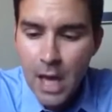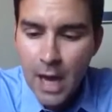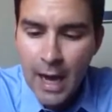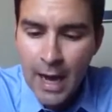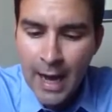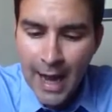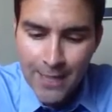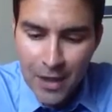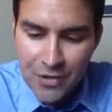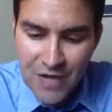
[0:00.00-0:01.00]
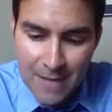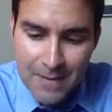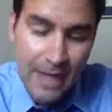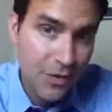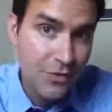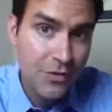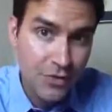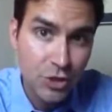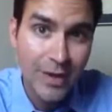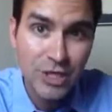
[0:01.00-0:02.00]
And they said because of the
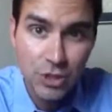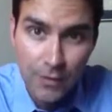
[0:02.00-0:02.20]
situation